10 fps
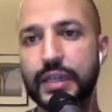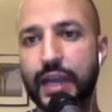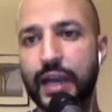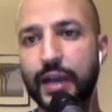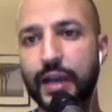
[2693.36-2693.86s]

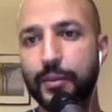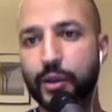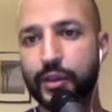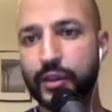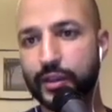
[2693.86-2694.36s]
Um,
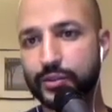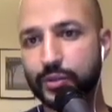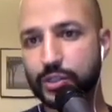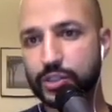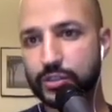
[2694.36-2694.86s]
okay, the last
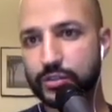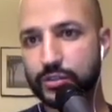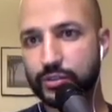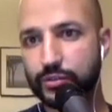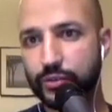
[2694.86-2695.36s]
question
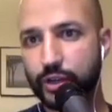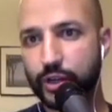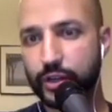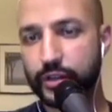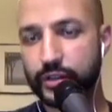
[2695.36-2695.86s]
so
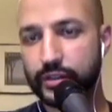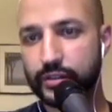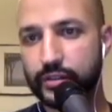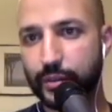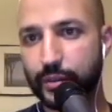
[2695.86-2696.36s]
far mm-hmm.
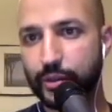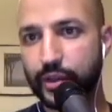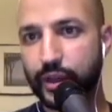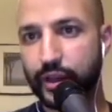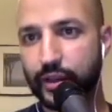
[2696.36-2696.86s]
is, I'm going
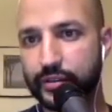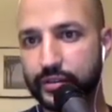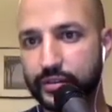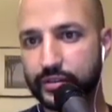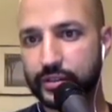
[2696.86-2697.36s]
to
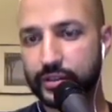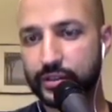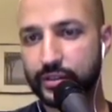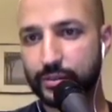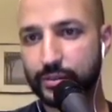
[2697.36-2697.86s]
ask
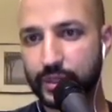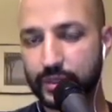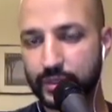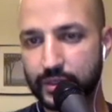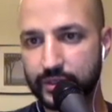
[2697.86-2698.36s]
um,
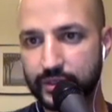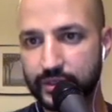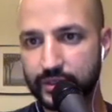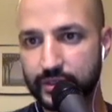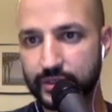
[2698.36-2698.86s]
because yeah.
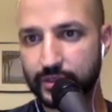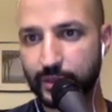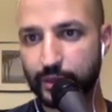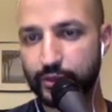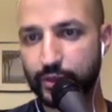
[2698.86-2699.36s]
his
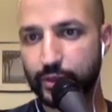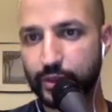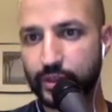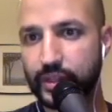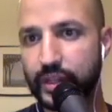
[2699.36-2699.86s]
microphone's not
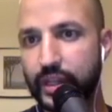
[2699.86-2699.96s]
working.